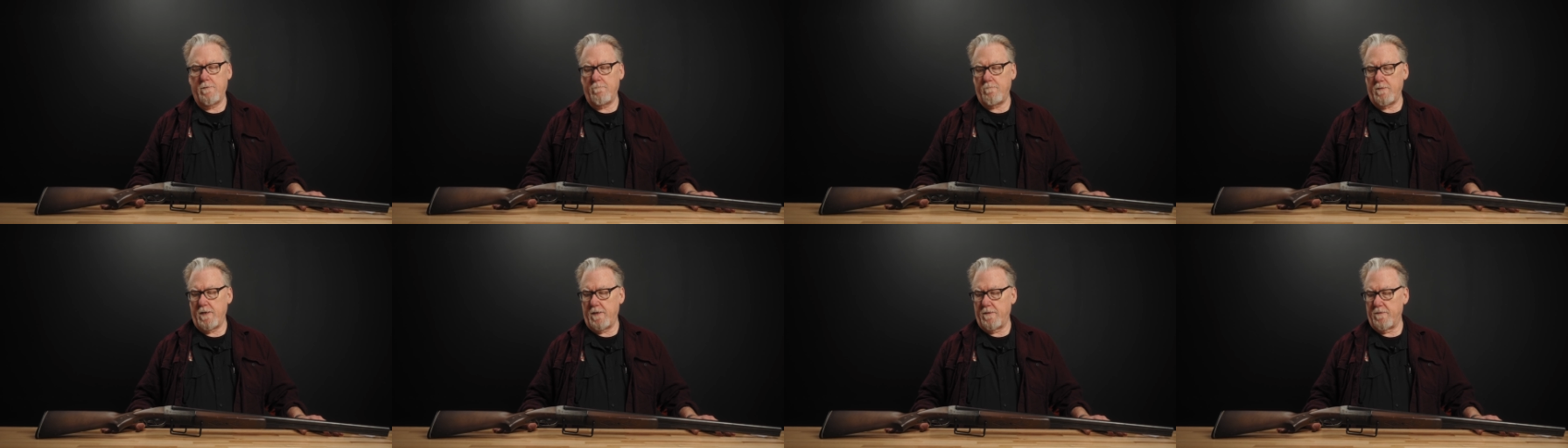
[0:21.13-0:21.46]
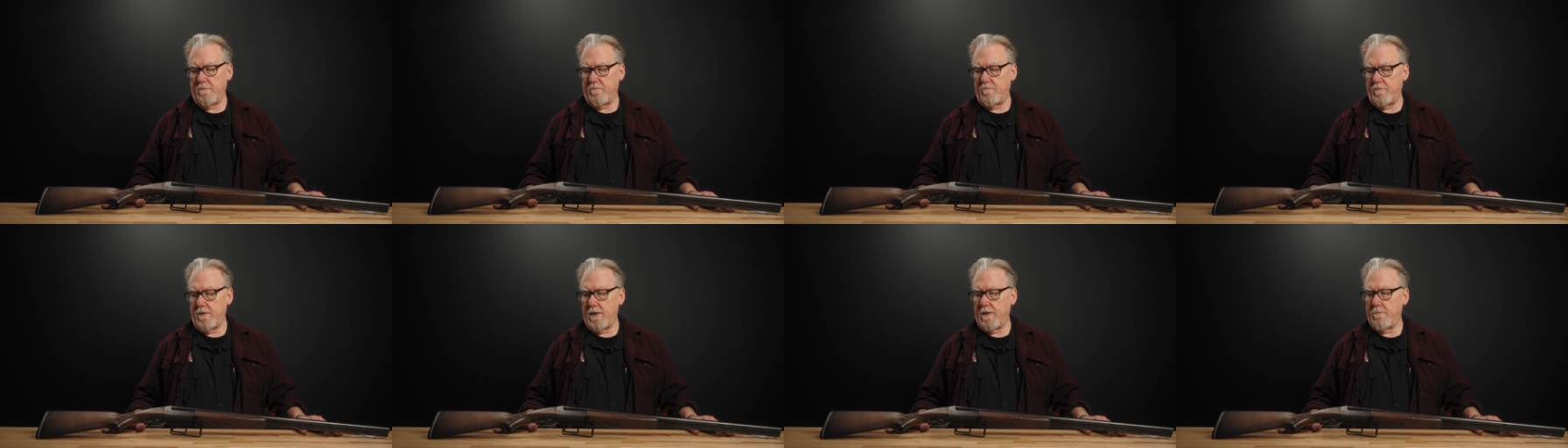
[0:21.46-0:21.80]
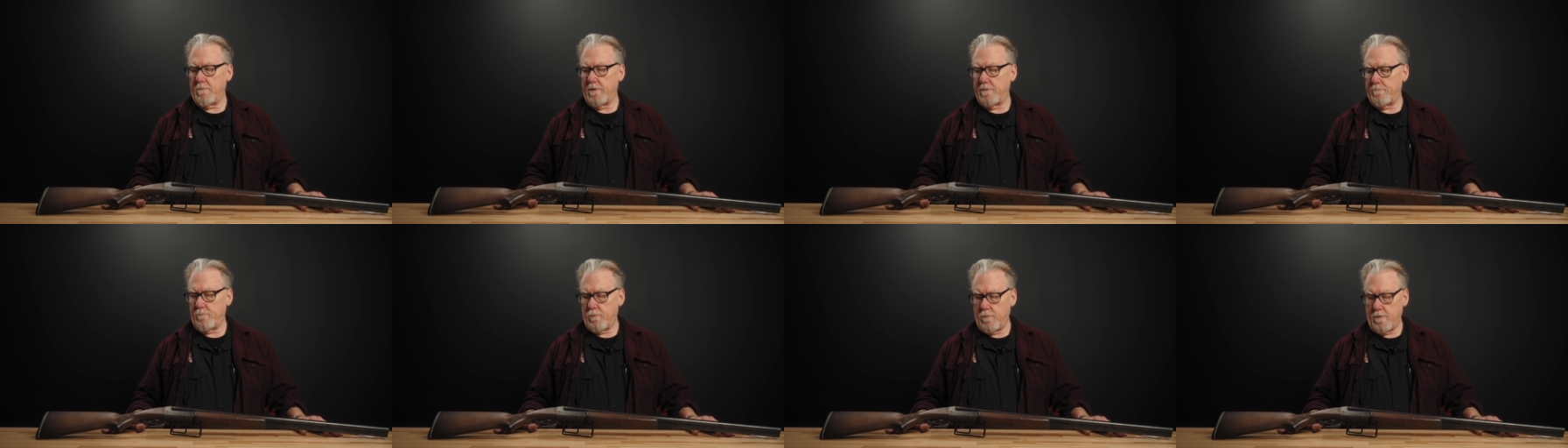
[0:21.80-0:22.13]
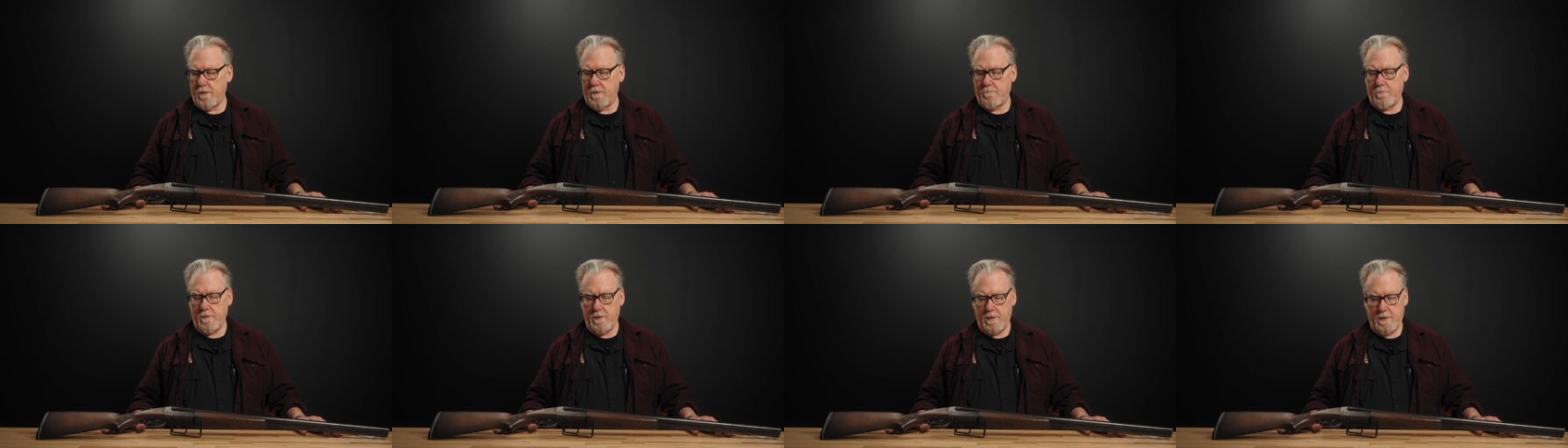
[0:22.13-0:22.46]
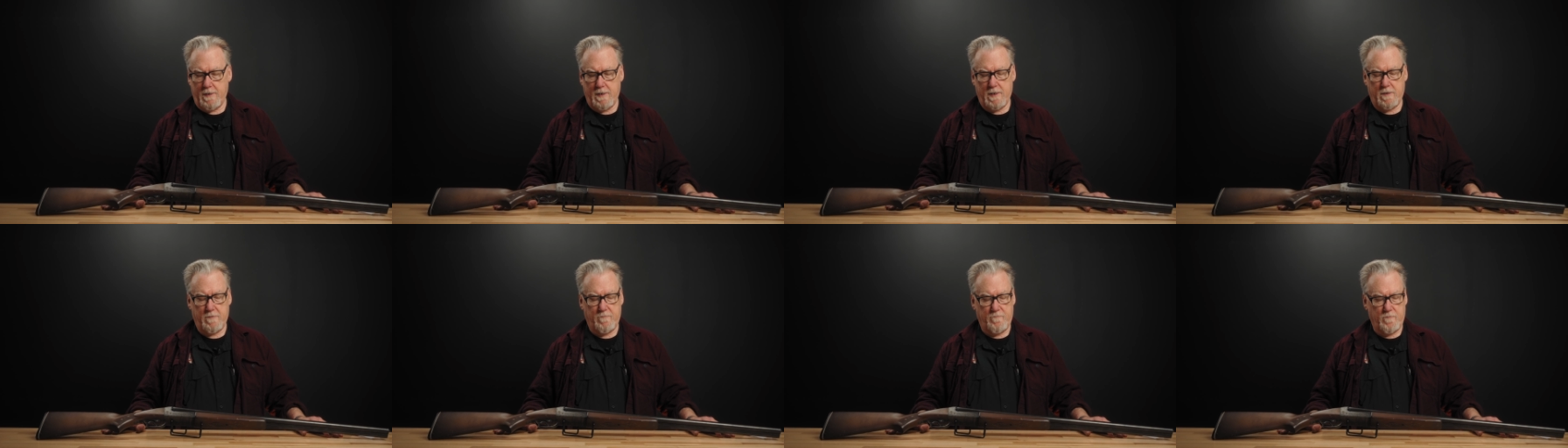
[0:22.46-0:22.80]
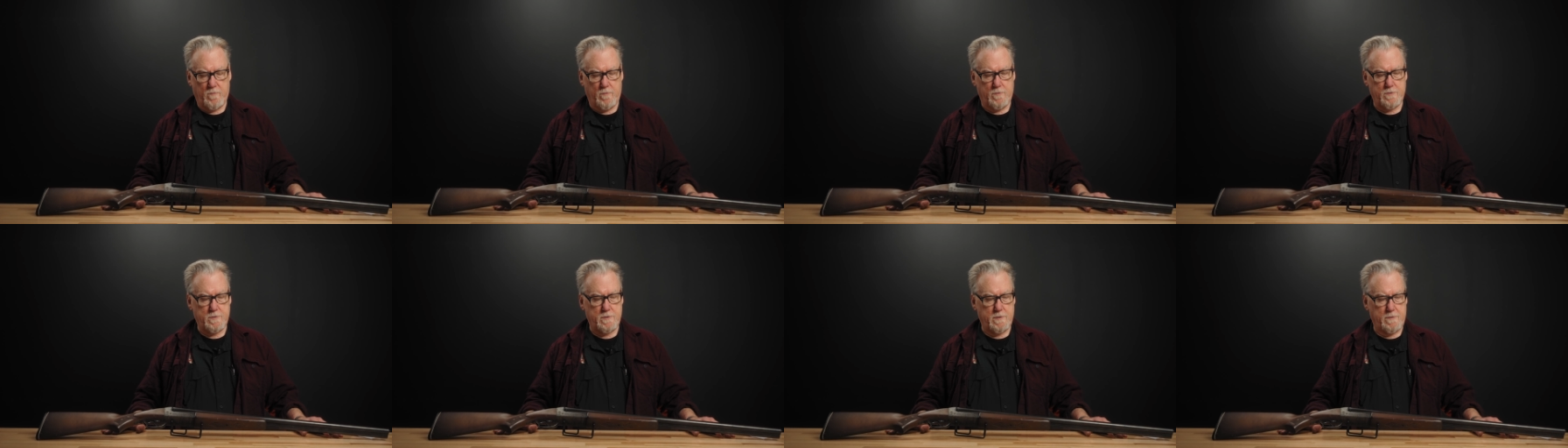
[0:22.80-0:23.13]
in the family probably had a
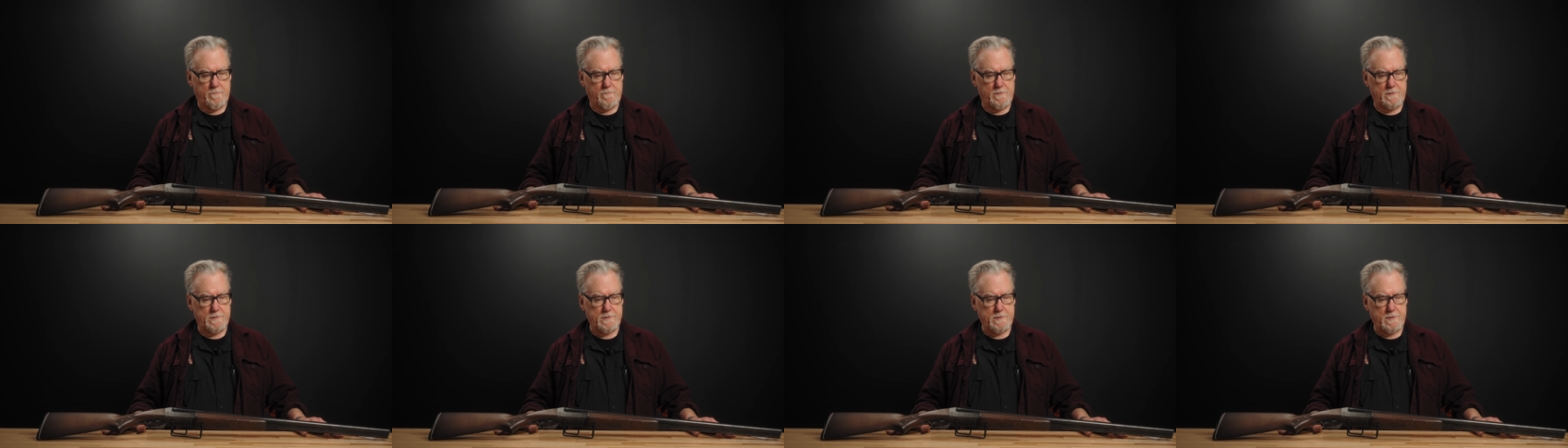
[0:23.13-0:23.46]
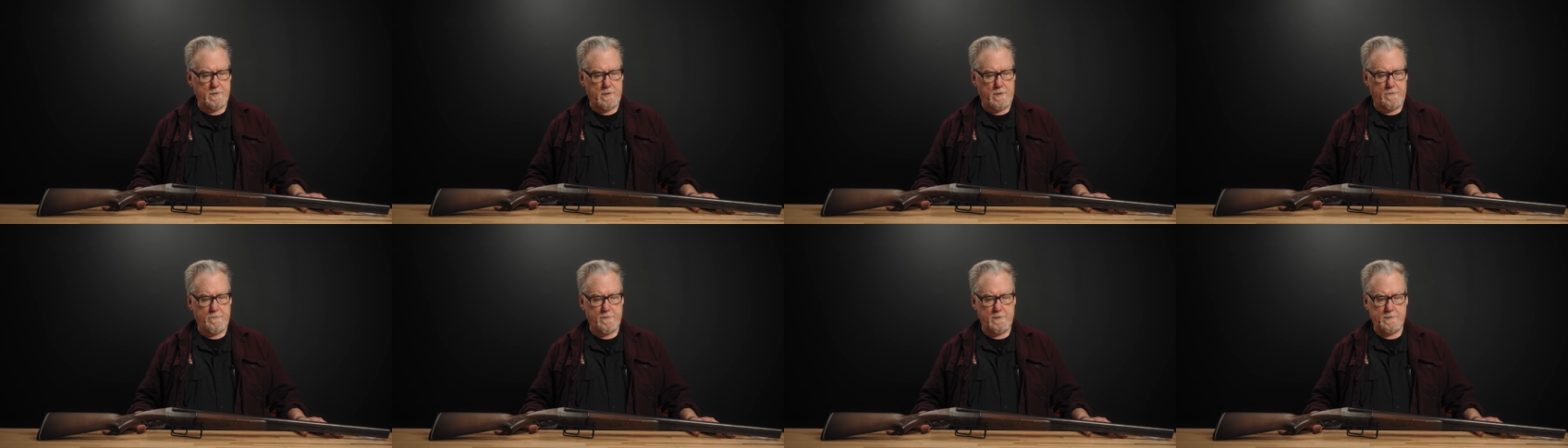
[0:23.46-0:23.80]
version of this gun.